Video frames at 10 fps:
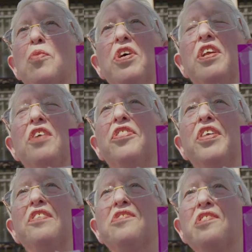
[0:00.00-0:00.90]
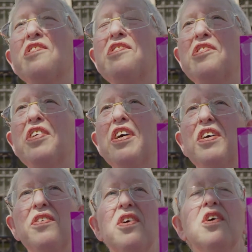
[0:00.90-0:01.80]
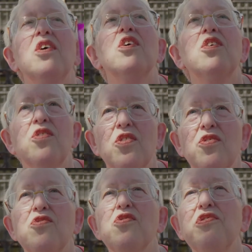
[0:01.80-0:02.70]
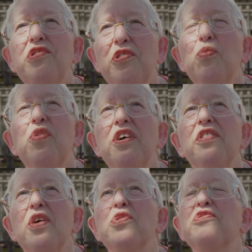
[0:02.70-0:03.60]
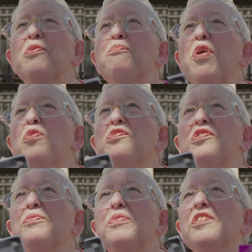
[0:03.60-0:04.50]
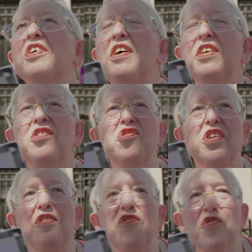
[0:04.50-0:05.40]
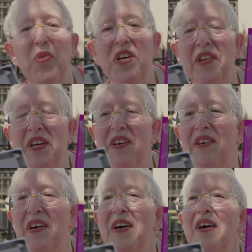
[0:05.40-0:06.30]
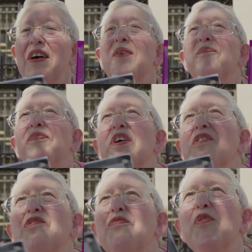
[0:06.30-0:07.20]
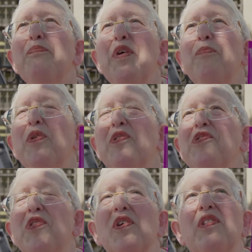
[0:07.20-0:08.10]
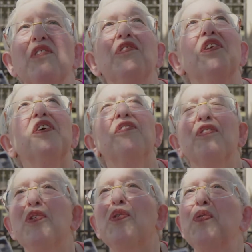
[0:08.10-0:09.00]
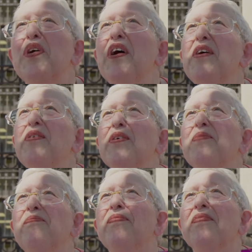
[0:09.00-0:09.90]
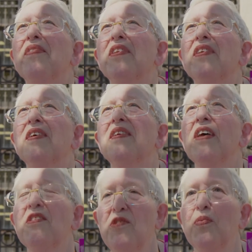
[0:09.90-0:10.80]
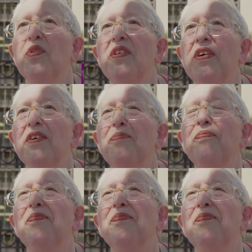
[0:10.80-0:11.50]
We need things to stay just the way they were supposed to be. The kind of change we need is for people to start listening to the Creator. That's what we need.